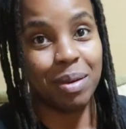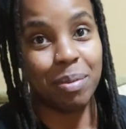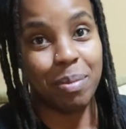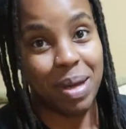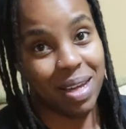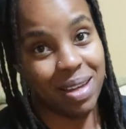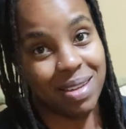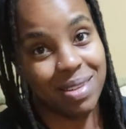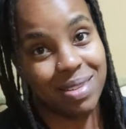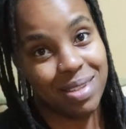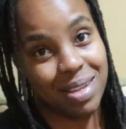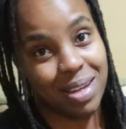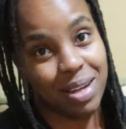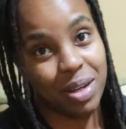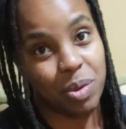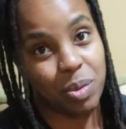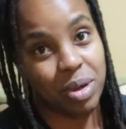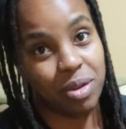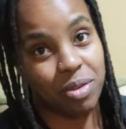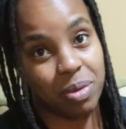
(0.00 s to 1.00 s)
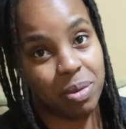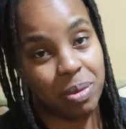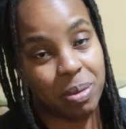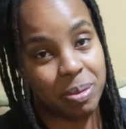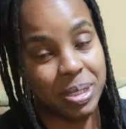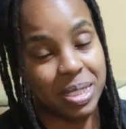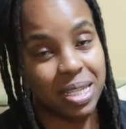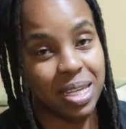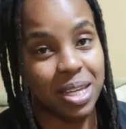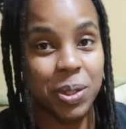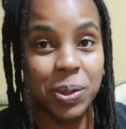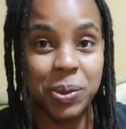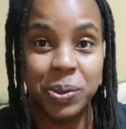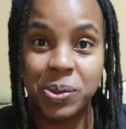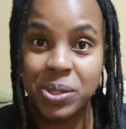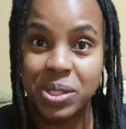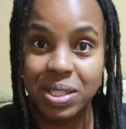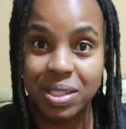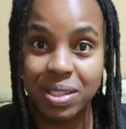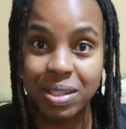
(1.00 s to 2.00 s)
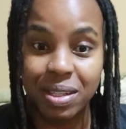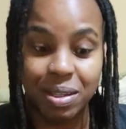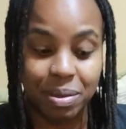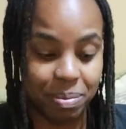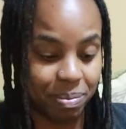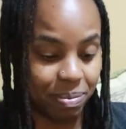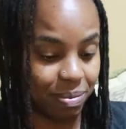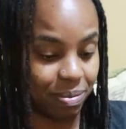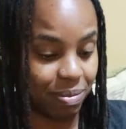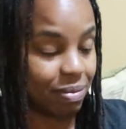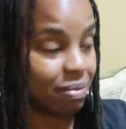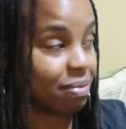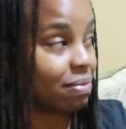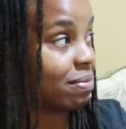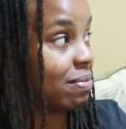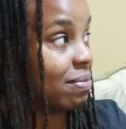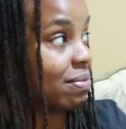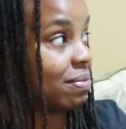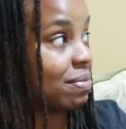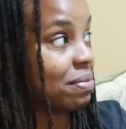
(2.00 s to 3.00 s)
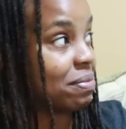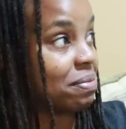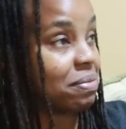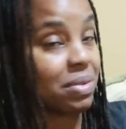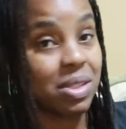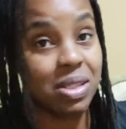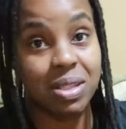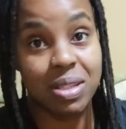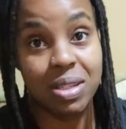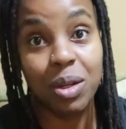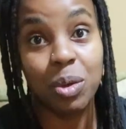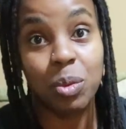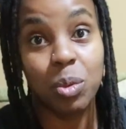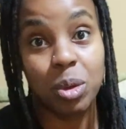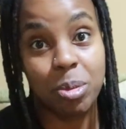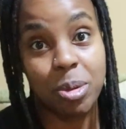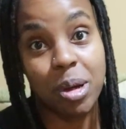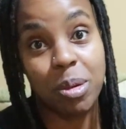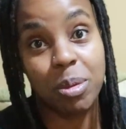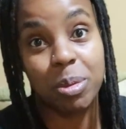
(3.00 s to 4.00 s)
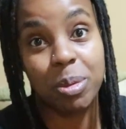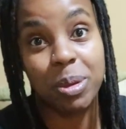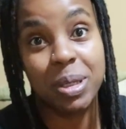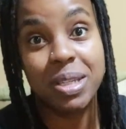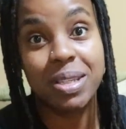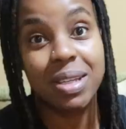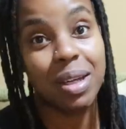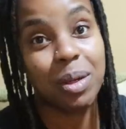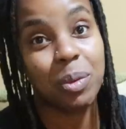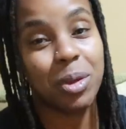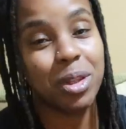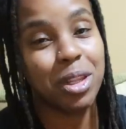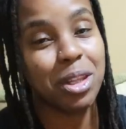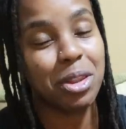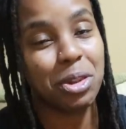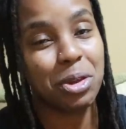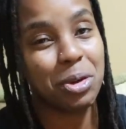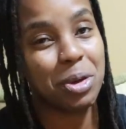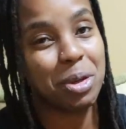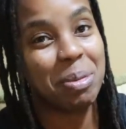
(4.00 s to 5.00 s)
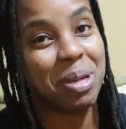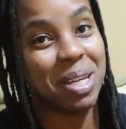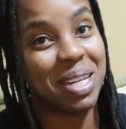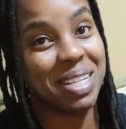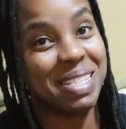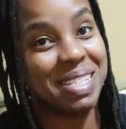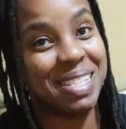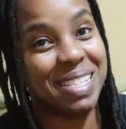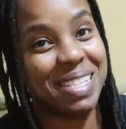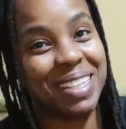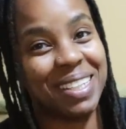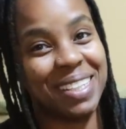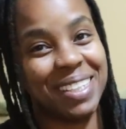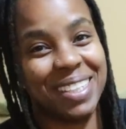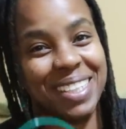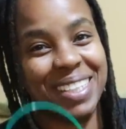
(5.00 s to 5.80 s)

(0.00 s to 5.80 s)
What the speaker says: Back inside, away from the mosquitoes. Sun will probably set within 30 minutes.